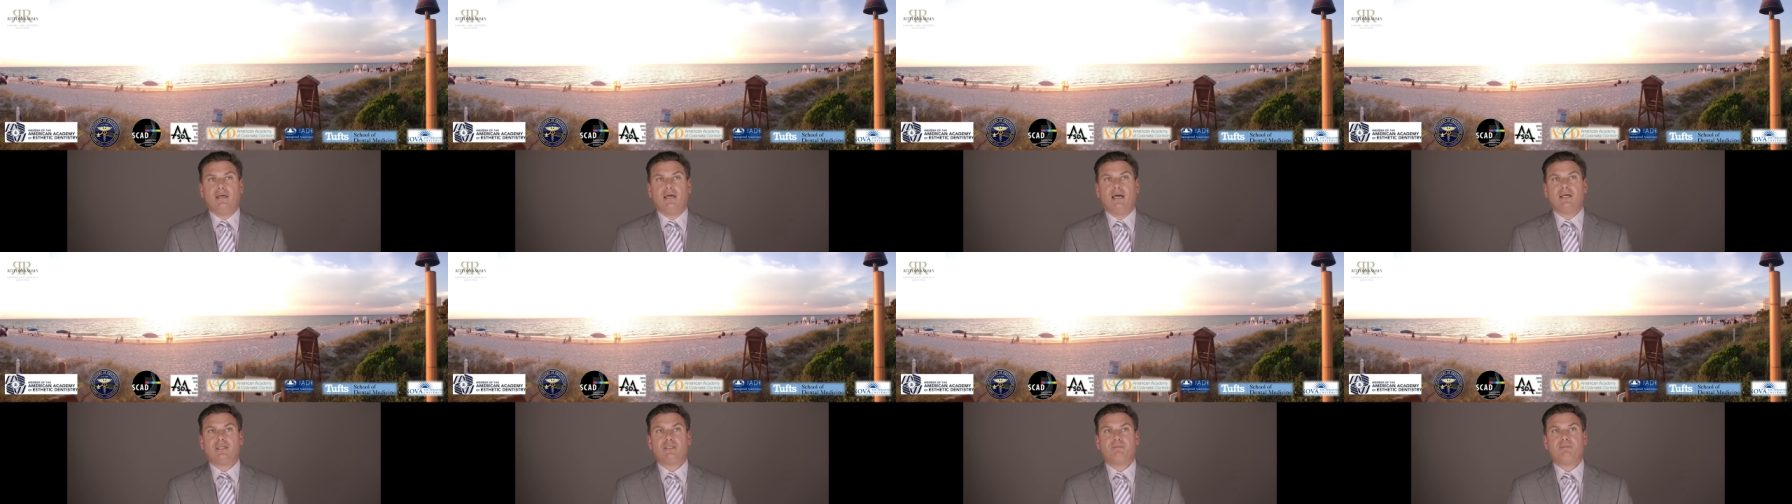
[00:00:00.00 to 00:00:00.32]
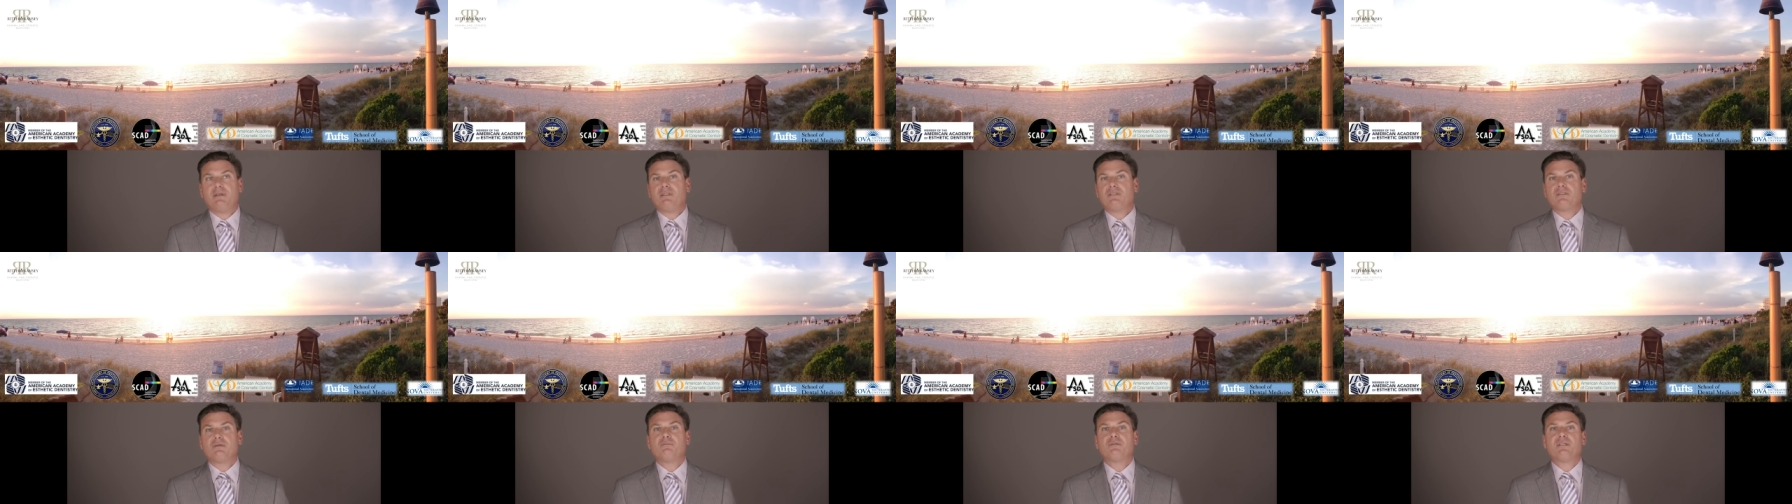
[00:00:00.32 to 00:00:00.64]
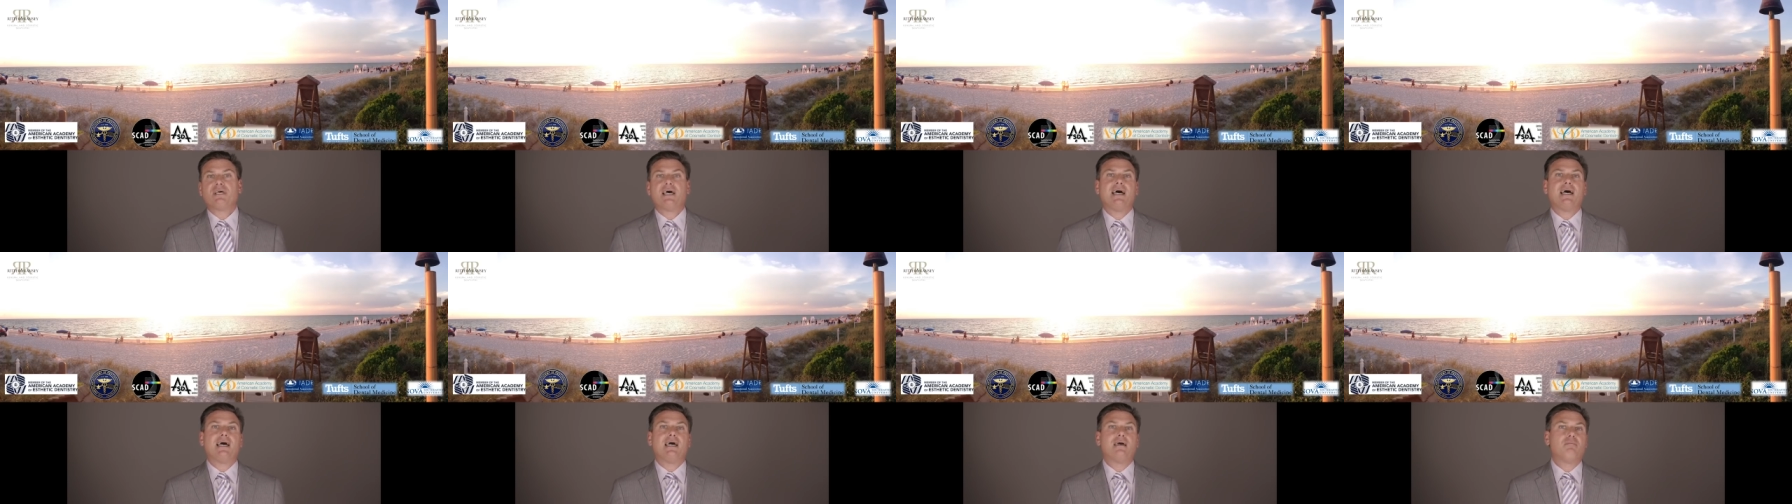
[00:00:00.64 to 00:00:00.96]
I spend some
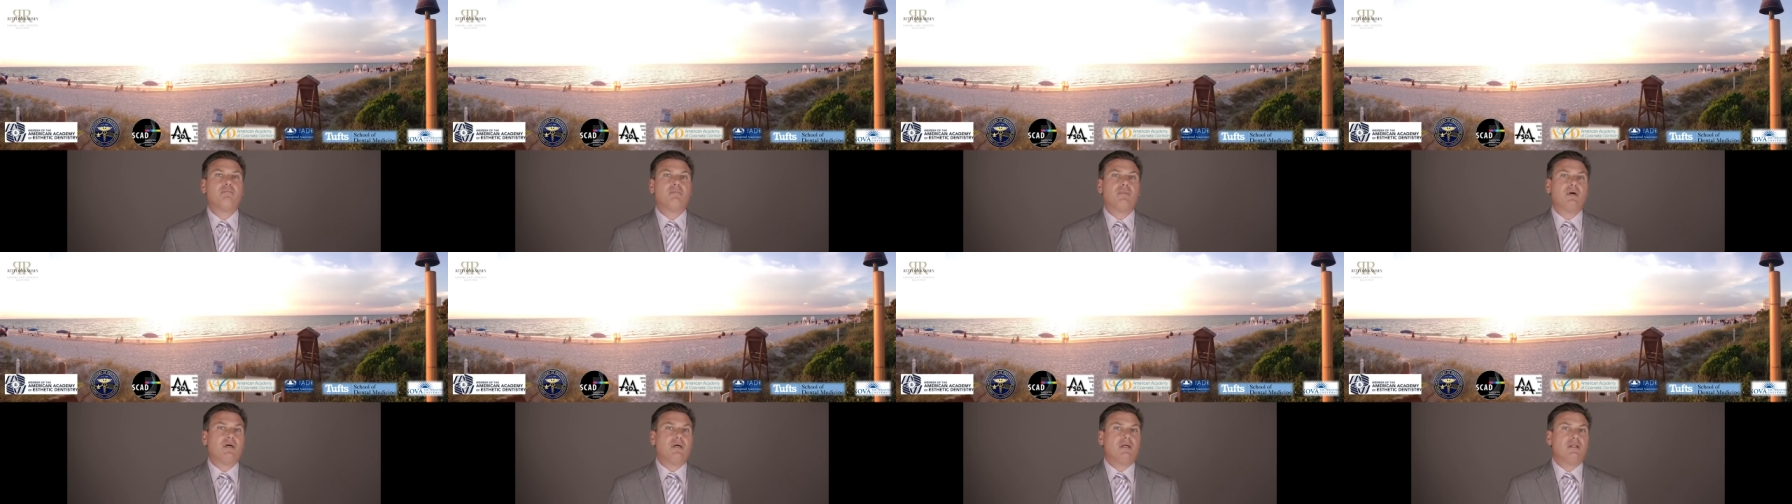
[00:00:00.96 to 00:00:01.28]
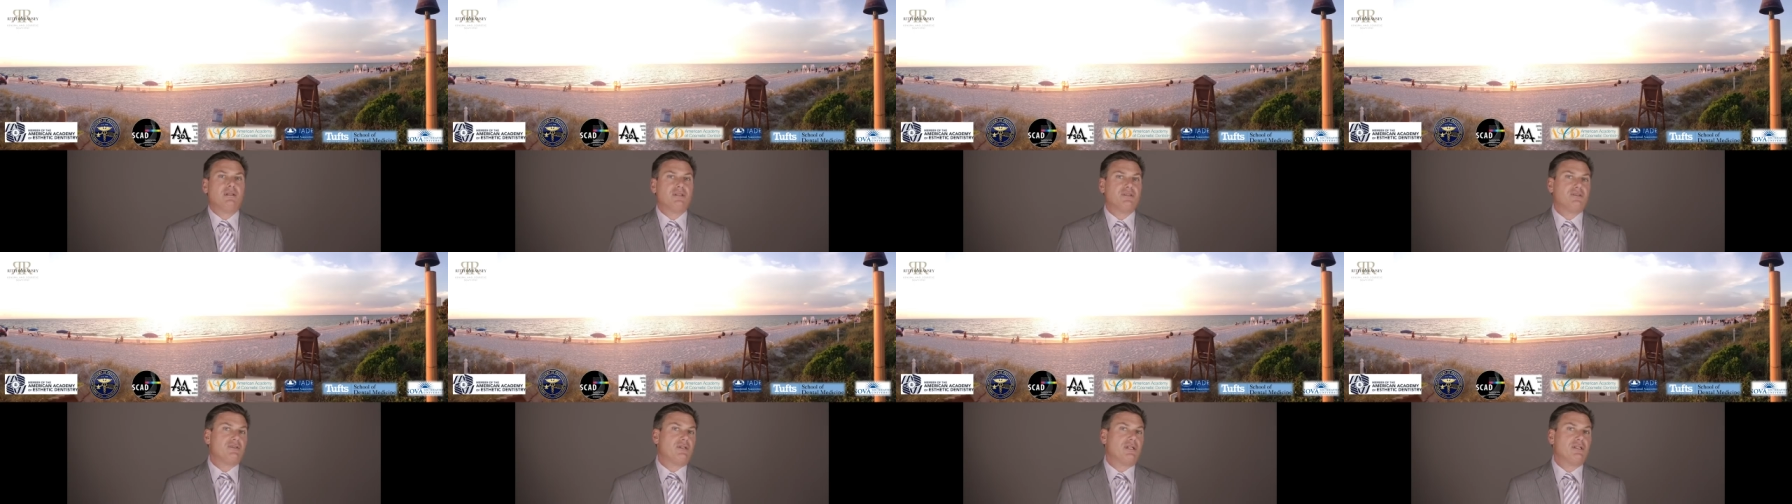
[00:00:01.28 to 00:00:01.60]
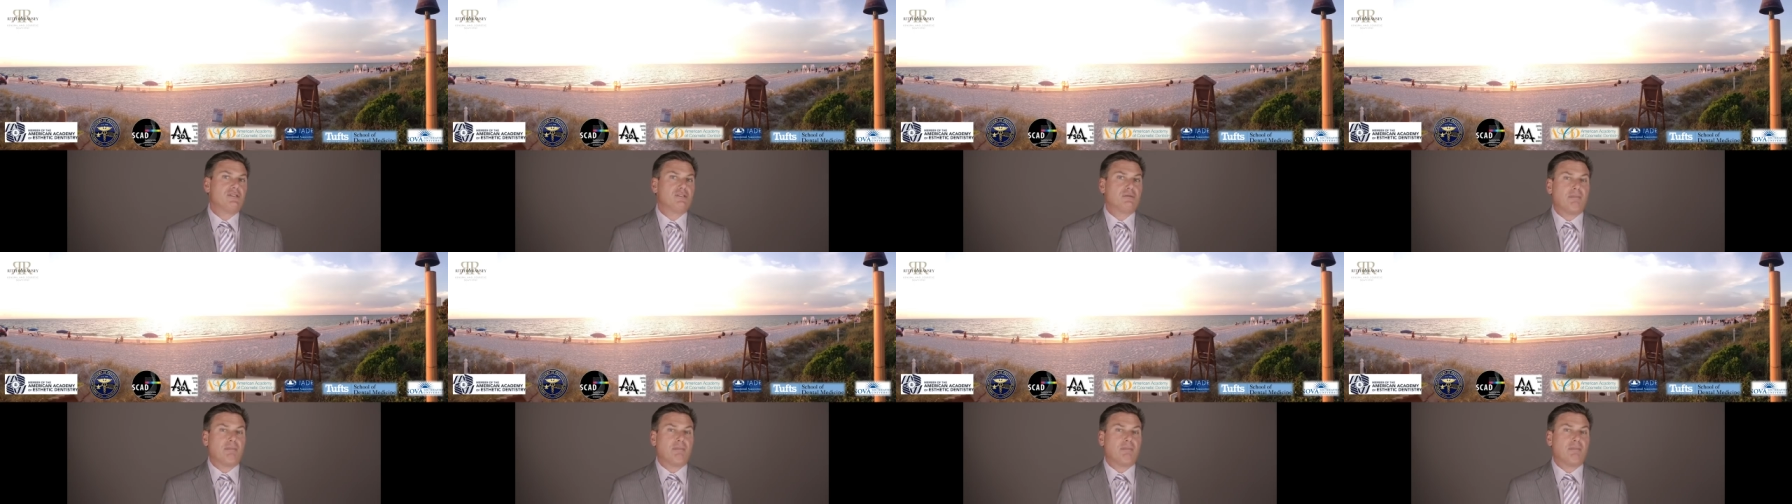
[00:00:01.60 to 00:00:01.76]
time listening